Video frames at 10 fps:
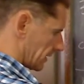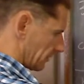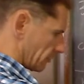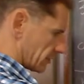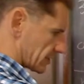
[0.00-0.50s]

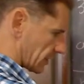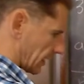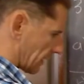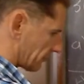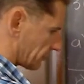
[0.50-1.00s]
We still
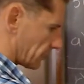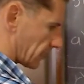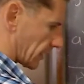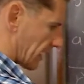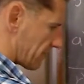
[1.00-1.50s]
have to, the
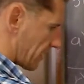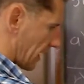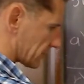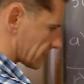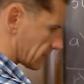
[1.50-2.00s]
KVL
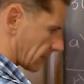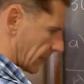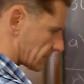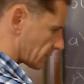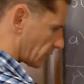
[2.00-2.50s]
still
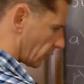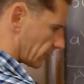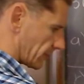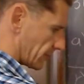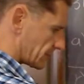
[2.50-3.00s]
has to hold in
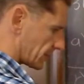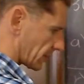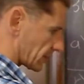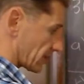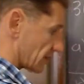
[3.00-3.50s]
this circuit,
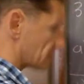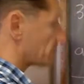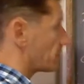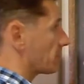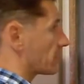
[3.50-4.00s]
so it's
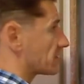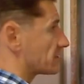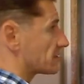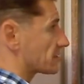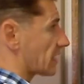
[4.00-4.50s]
pretty much the
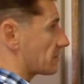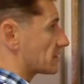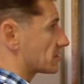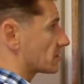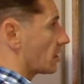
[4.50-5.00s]
same
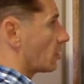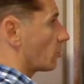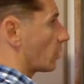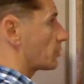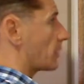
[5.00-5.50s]
as
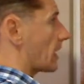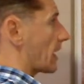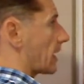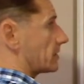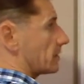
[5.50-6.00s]
what we
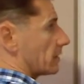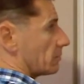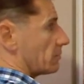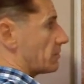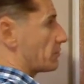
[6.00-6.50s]
had
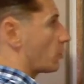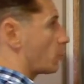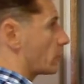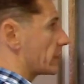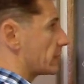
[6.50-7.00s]
before
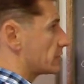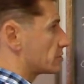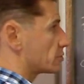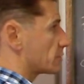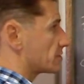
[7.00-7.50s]
we
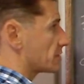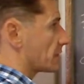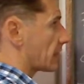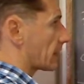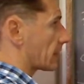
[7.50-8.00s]
switched in
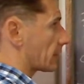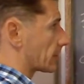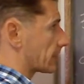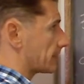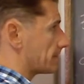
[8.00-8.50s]
that,
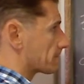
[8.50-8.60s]
okay.